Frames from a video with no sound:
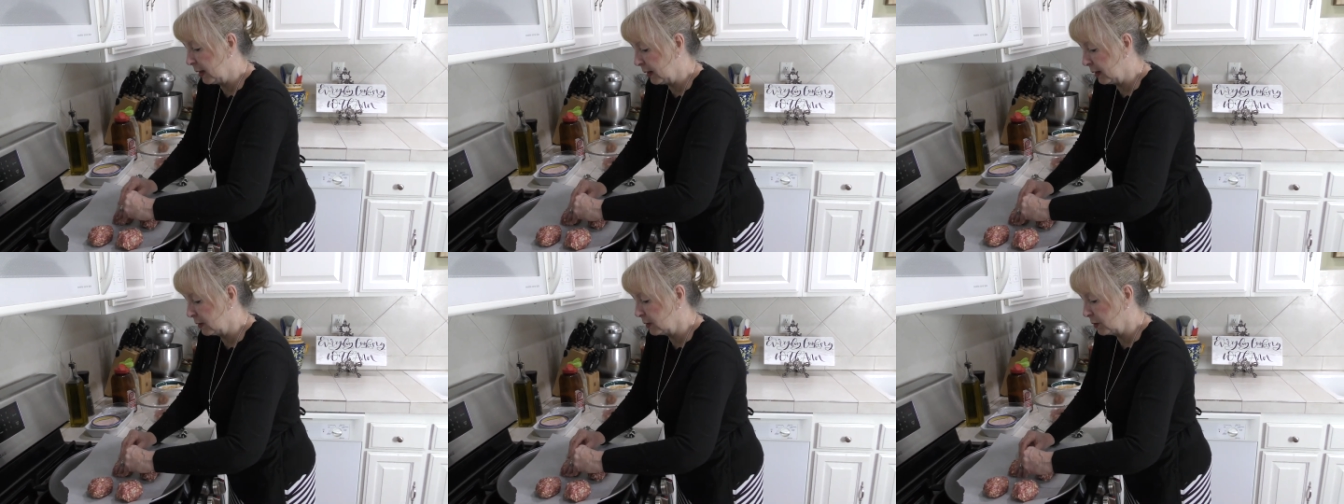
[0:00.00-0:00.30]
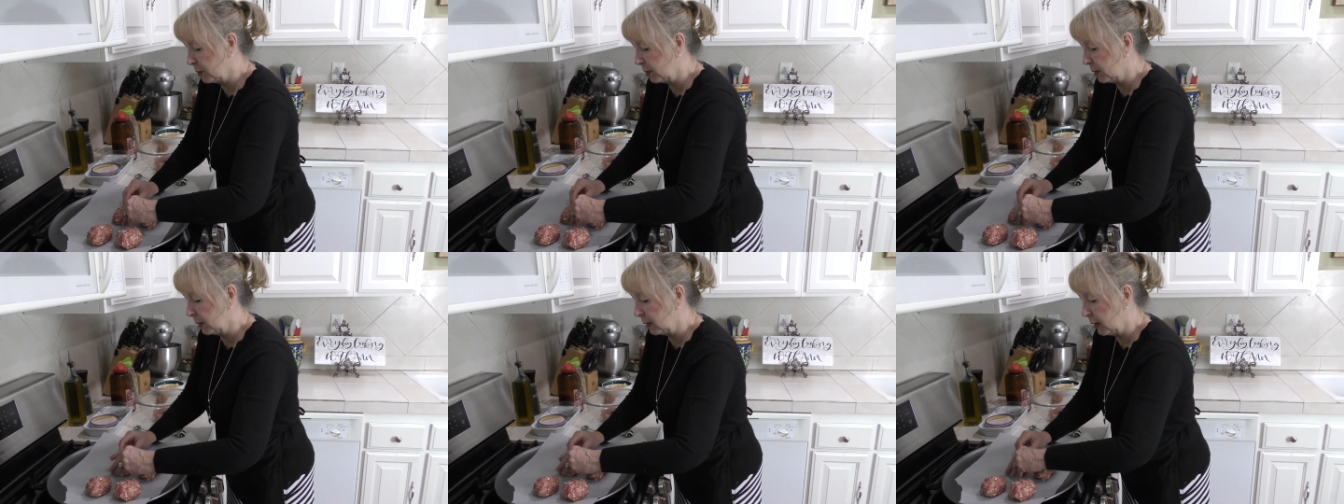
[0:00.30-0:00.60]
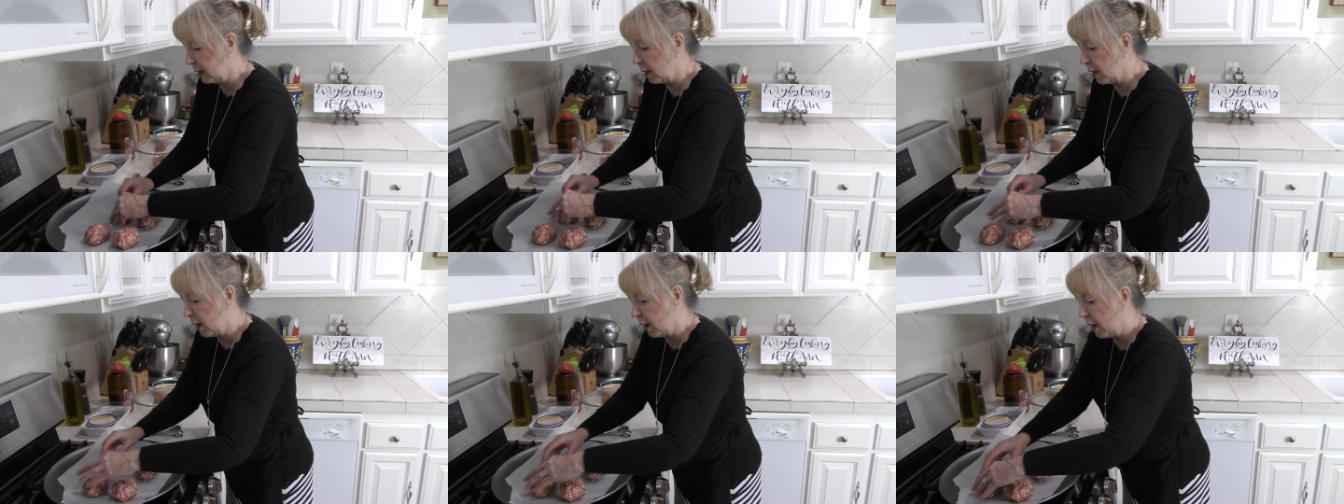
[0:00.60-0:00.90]
it into a
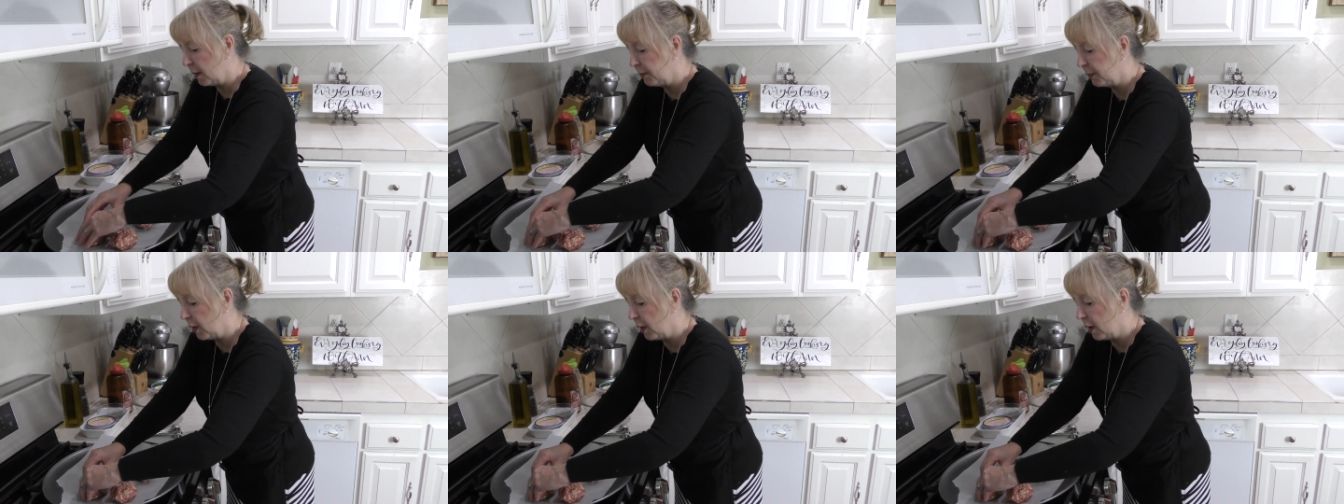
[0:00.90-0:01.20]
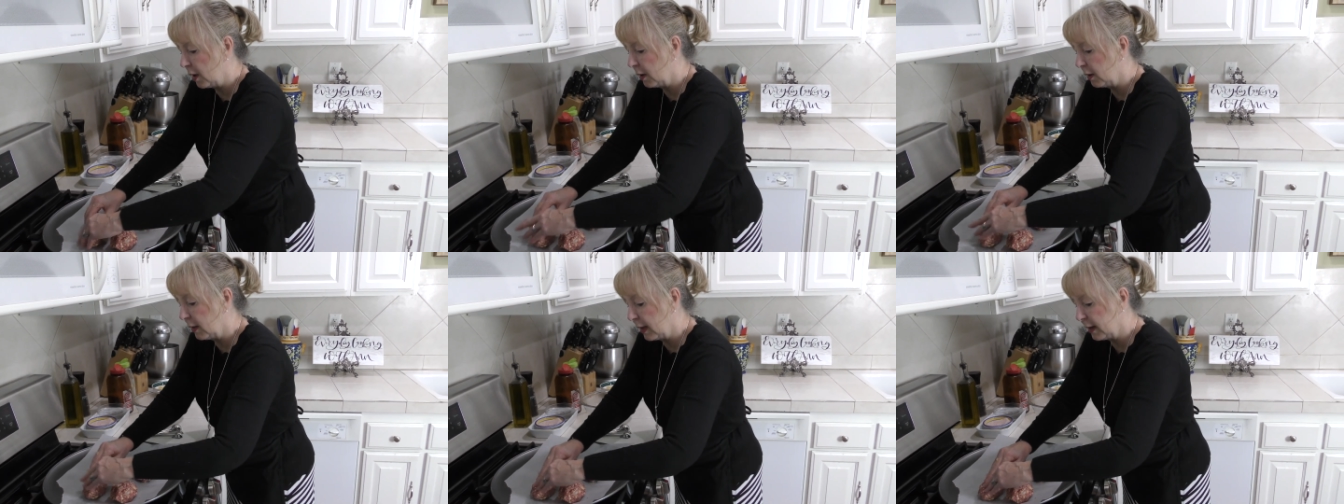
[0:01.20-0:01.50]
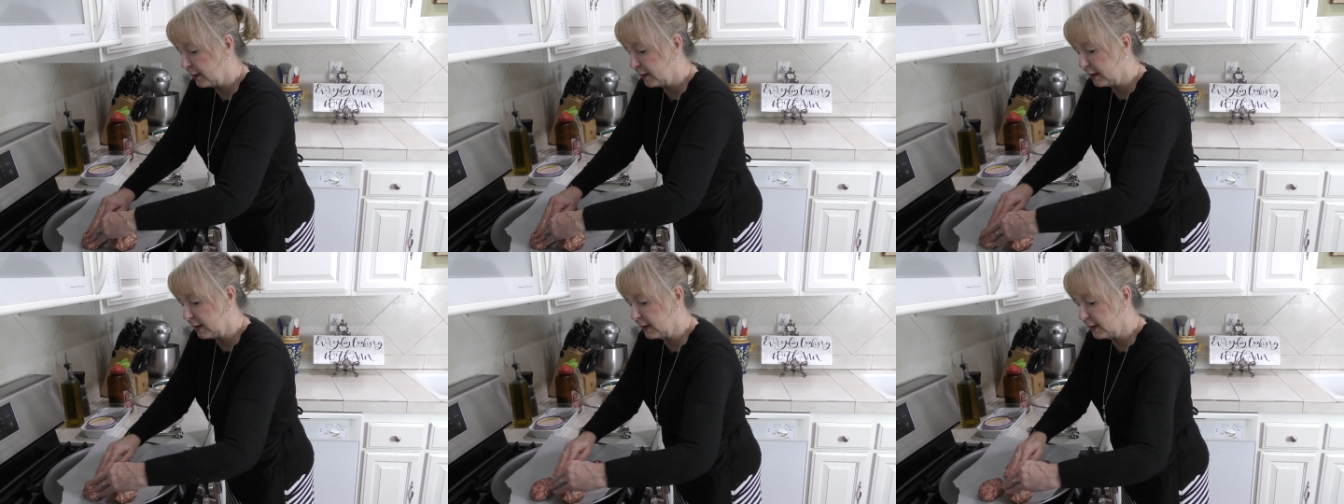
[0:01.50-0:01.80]
little oblong
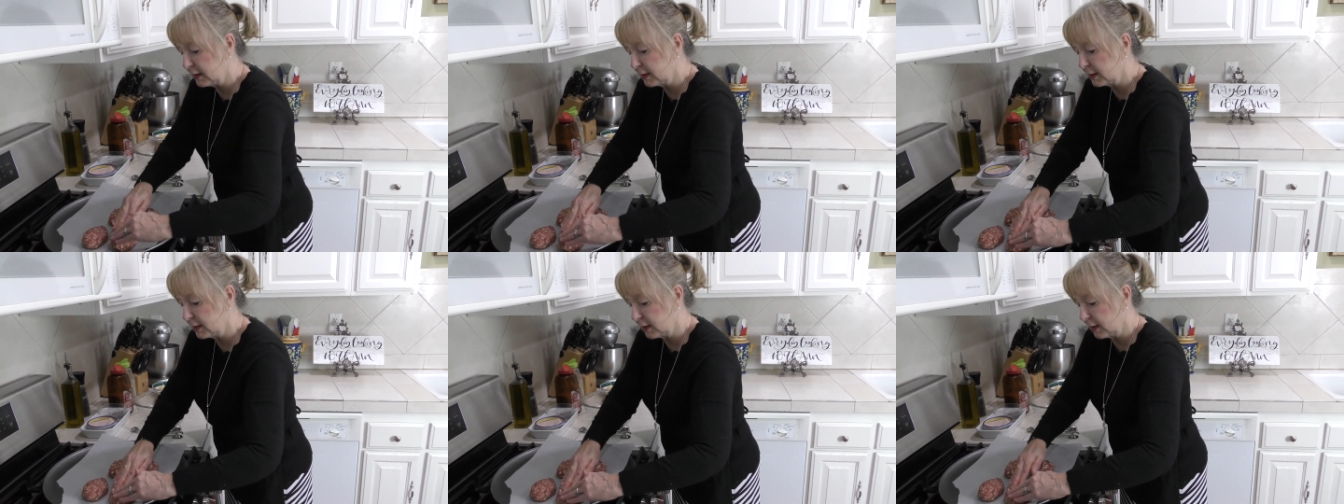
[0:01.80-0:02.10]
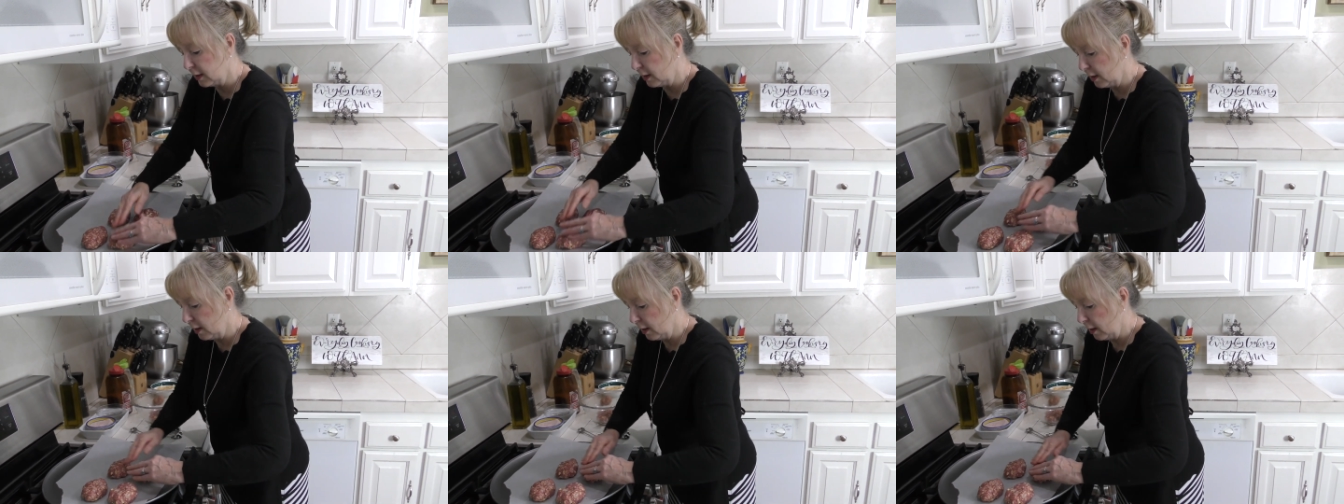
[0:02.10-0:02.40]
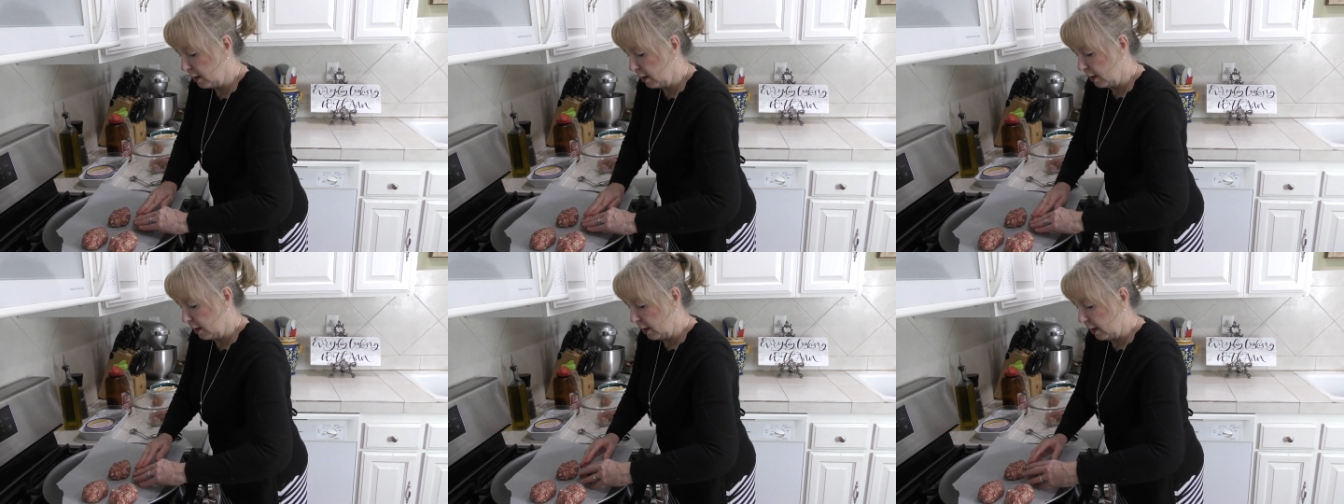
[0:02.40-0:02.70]
like this,
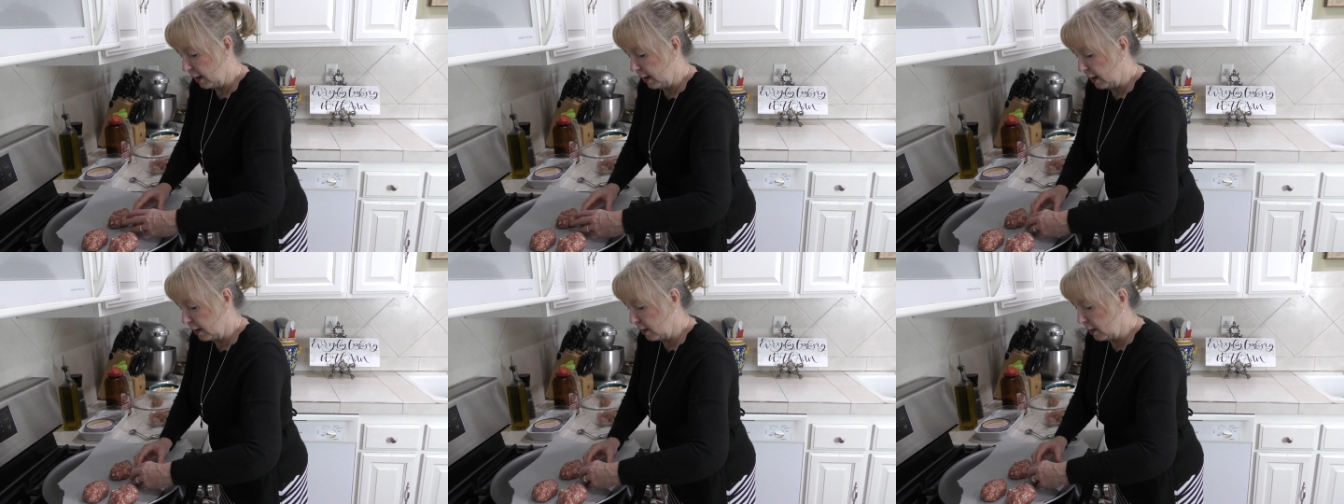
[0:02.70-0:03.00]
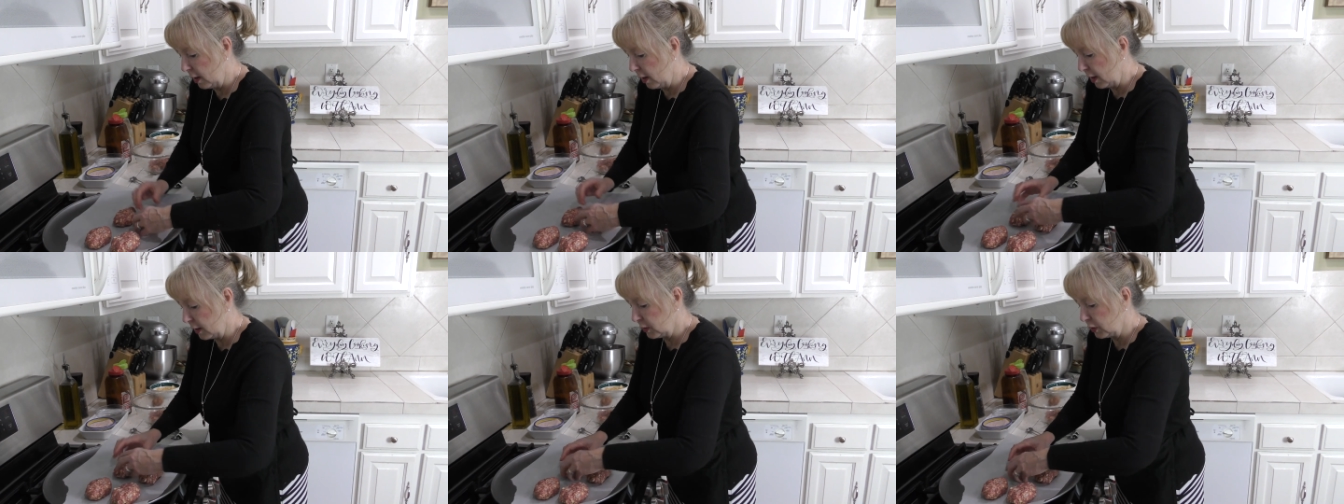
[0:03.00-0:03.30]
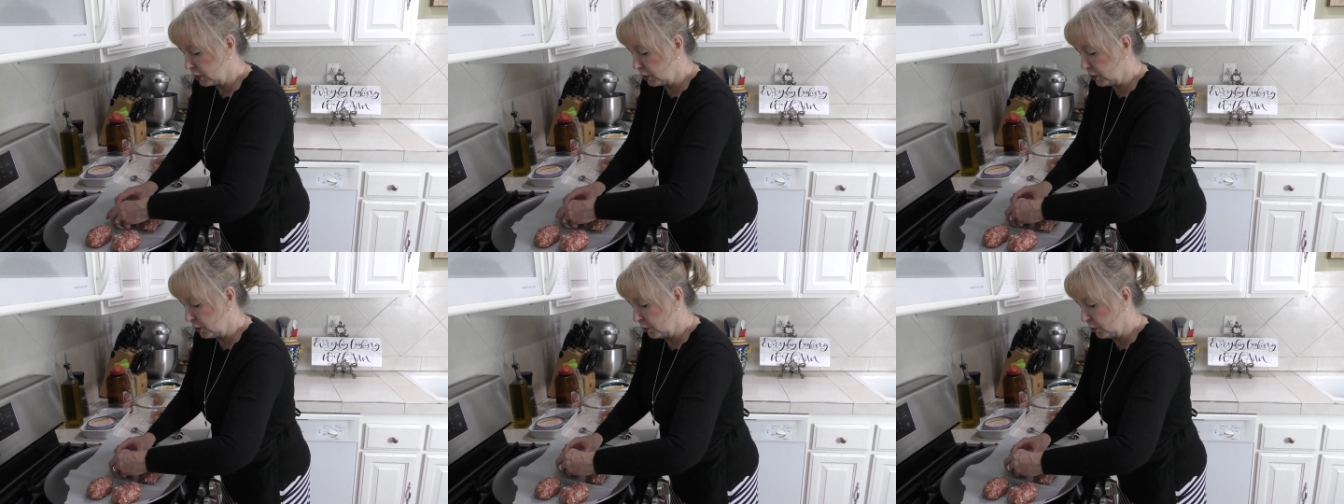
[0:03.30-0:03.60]
and not
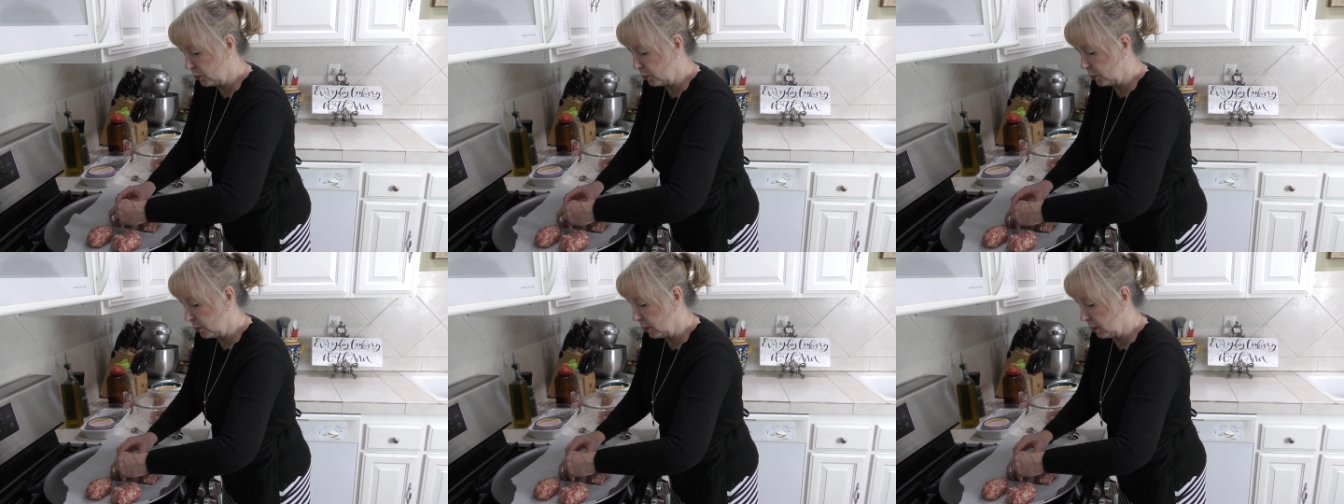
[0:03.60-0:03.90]
too.